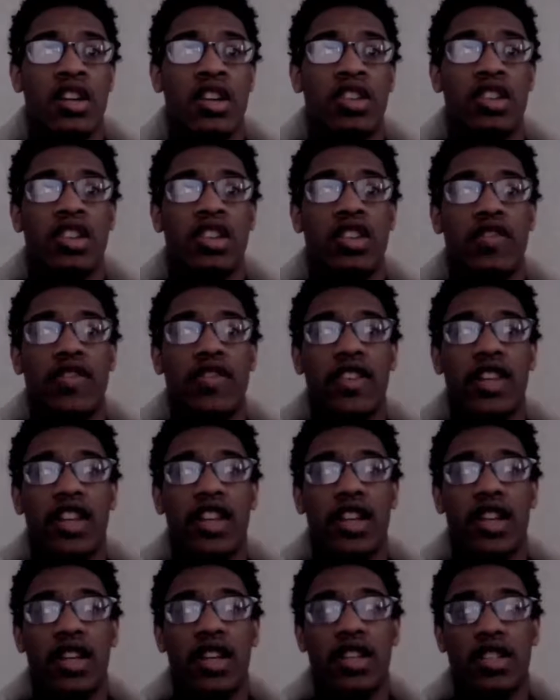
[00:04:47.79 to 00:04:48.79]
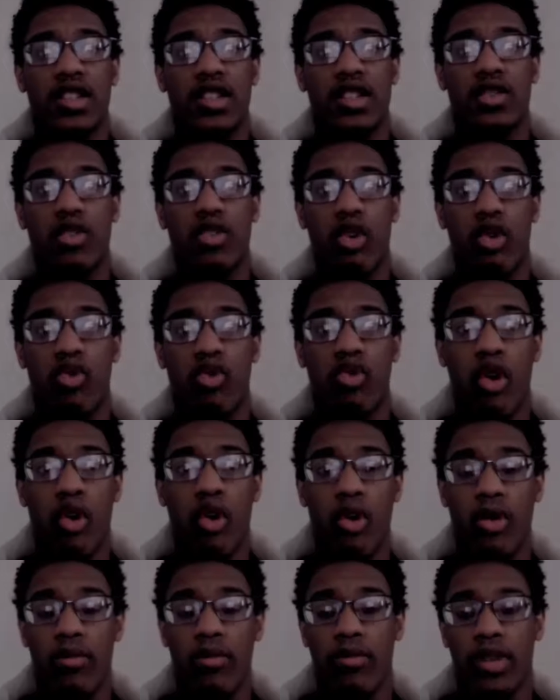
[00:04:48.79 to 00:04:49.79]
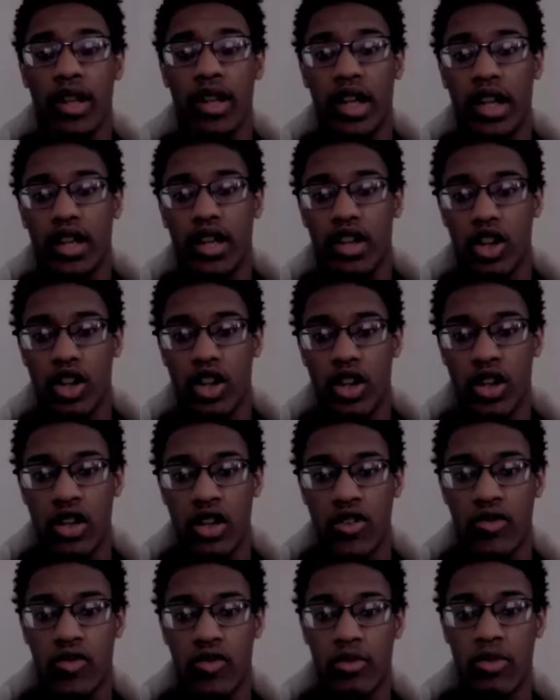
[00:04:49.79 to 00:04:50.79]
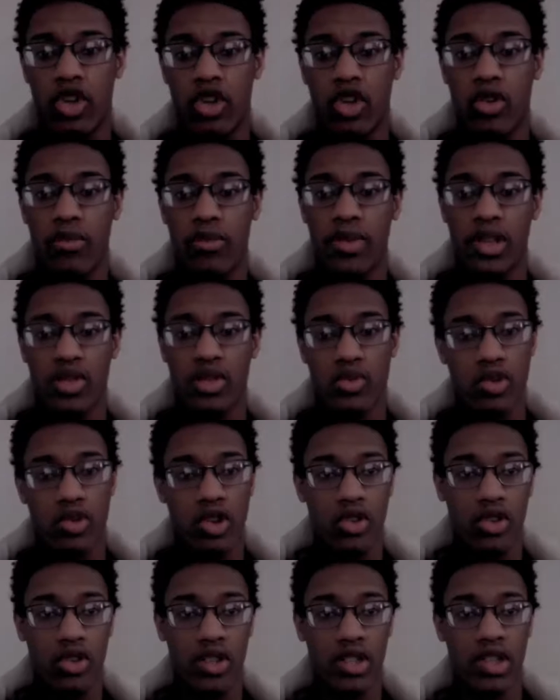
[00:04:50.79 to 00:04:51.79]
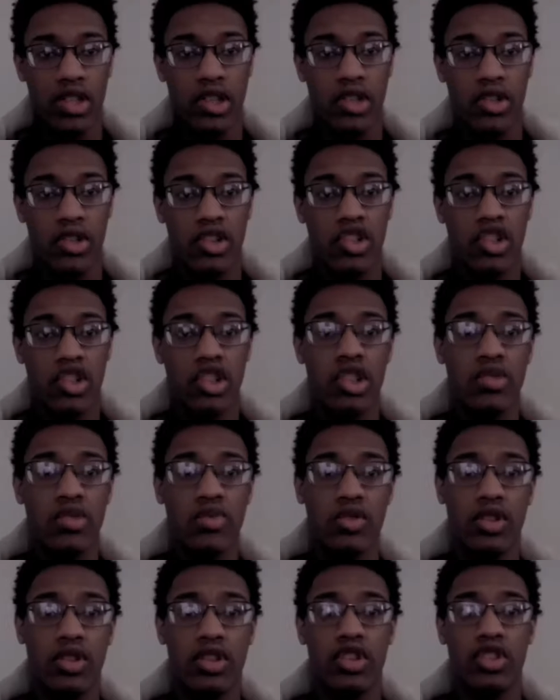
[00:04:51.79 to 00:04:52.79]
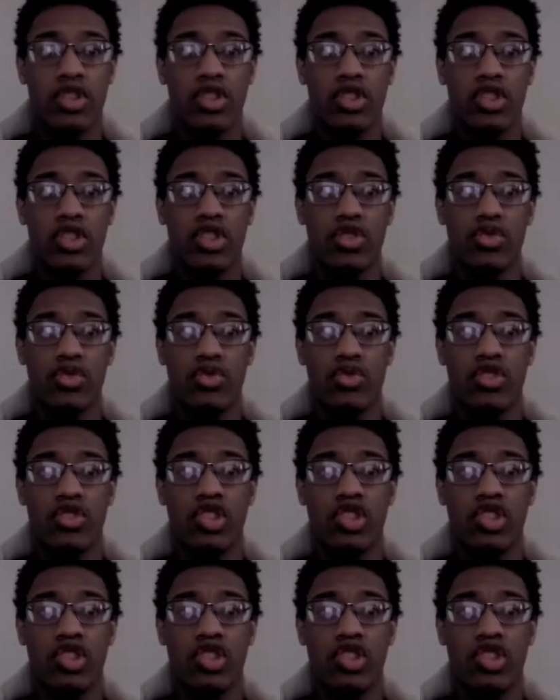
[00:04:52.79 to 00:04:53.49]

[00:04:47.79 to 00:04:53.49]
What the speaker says: You even get Rowan, Blanchard from Girl Meets World in here, and she's pretty good too.